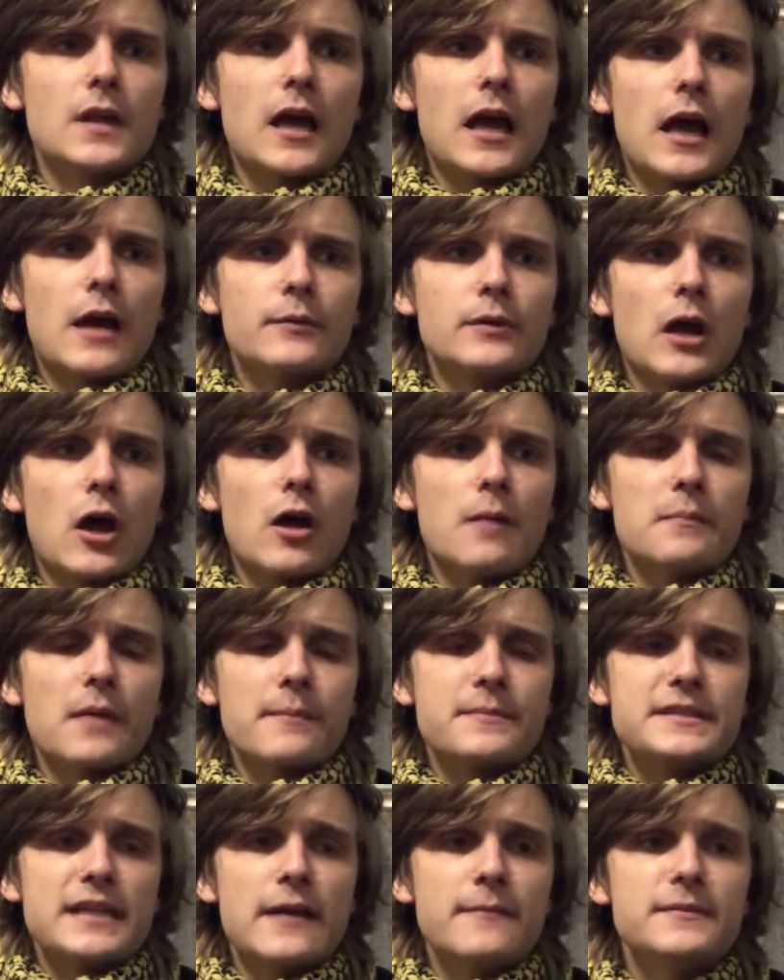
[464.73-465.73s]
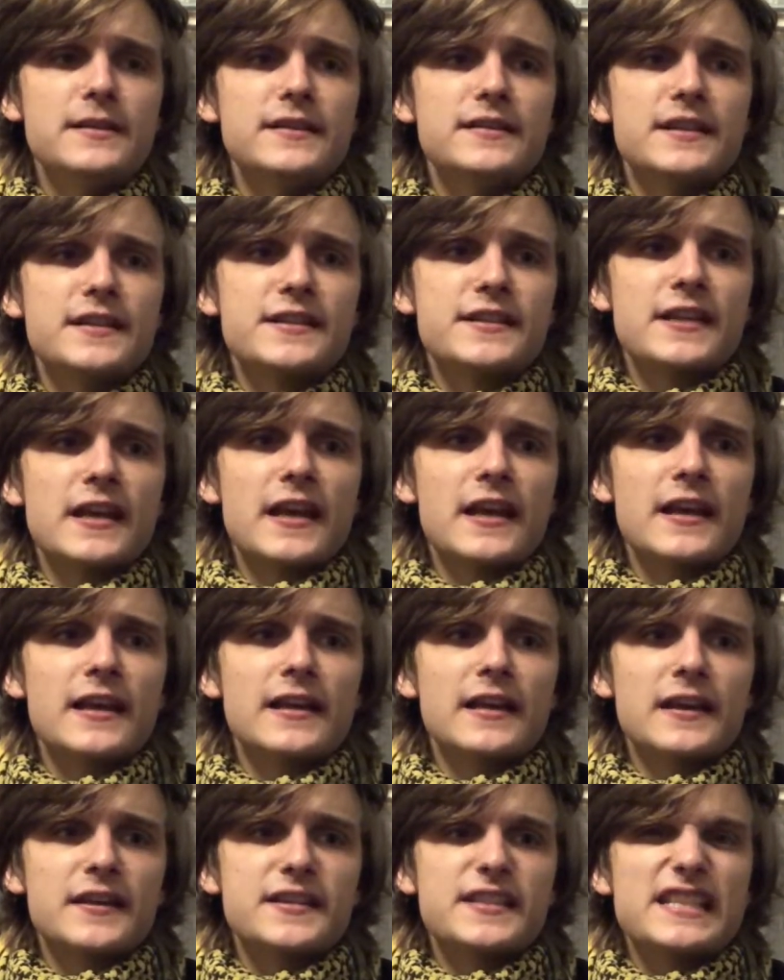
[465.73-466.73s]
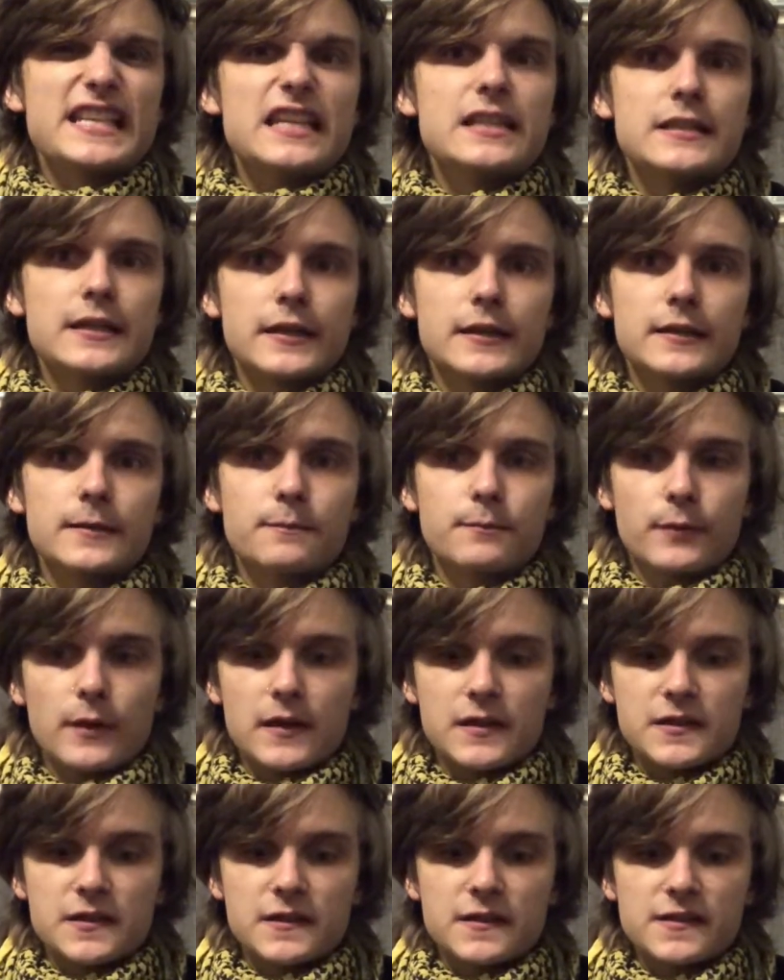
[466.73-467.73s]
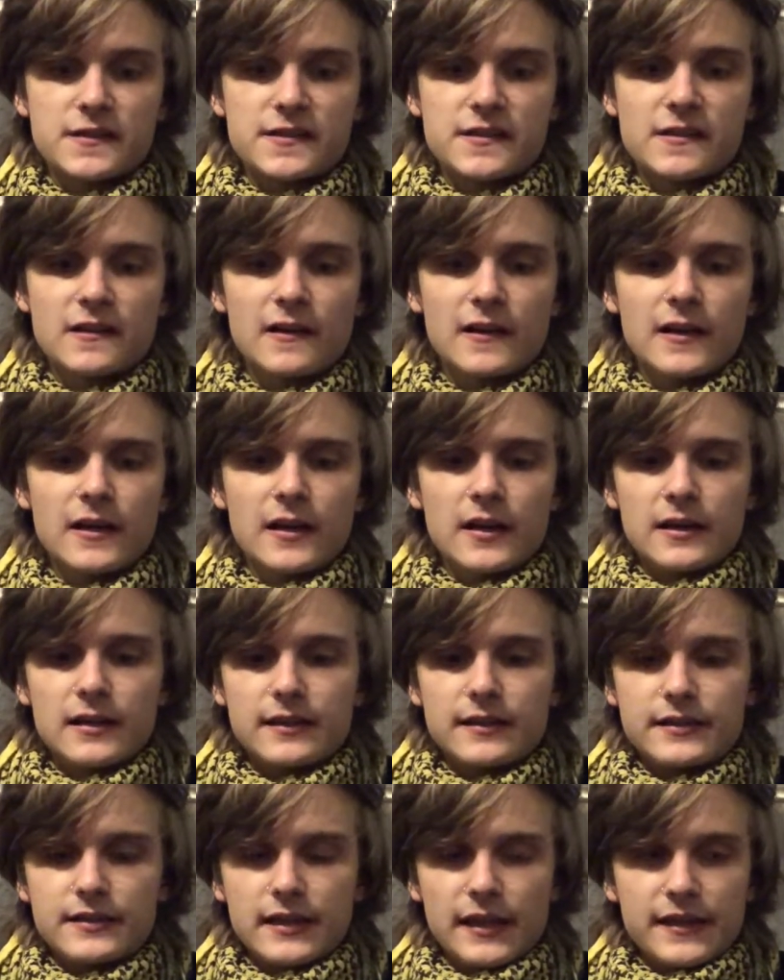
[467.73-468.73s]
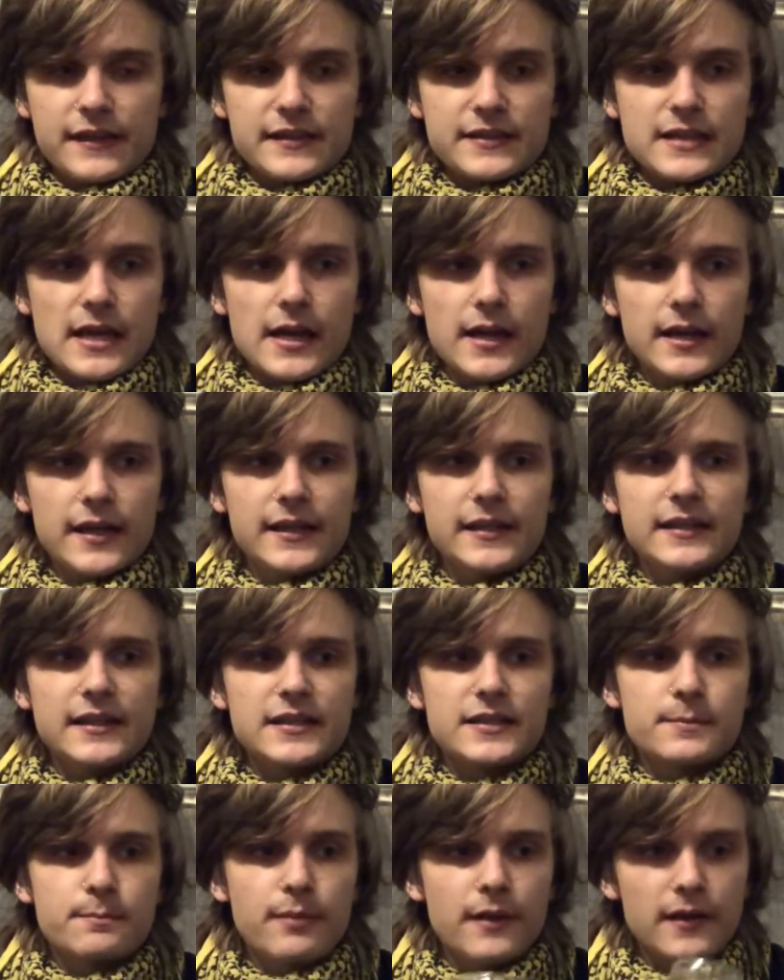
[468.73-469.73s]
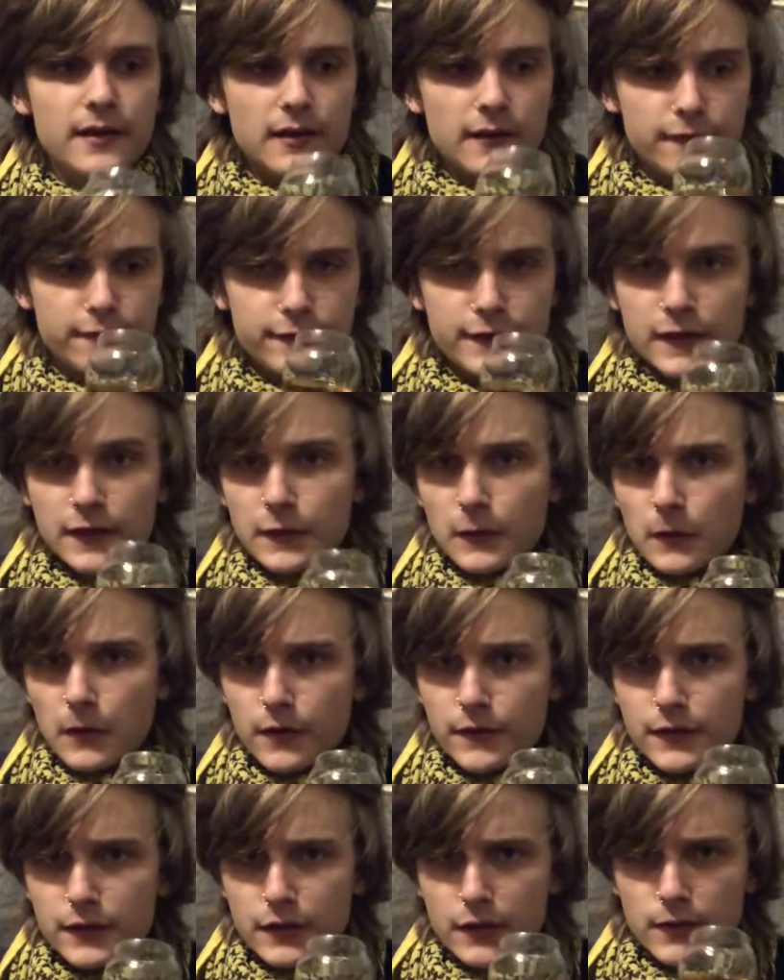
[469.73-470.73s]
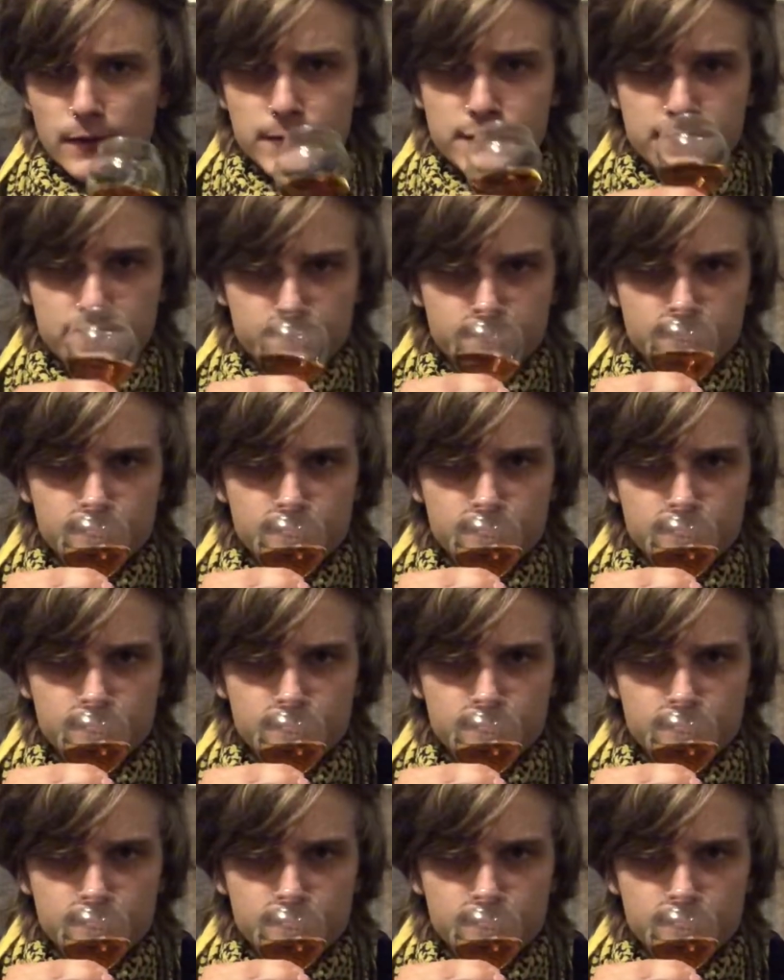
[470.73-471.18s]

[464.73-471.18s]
I'm tempted to say acetic presence, like the tiniest bit of vinegar on the nose.